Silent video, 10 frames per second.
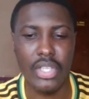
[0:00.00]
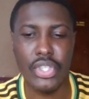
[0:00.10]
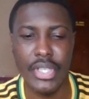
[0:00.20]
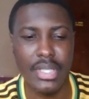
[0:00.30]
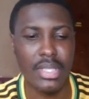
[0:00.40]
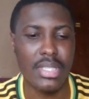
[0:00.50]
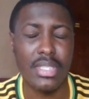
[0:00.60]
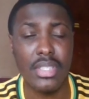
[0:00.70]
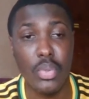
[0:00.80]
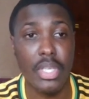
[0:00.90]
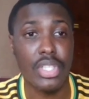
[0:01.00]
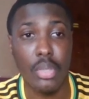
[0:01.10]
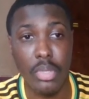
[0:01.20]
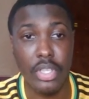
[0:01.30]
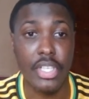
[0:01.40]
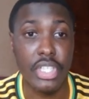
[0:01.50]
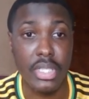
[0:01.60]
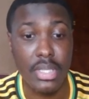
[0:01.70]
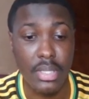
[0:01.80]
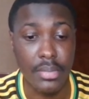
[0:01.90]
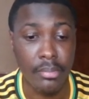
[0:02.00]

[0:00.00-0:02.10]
treating the situation with urgency,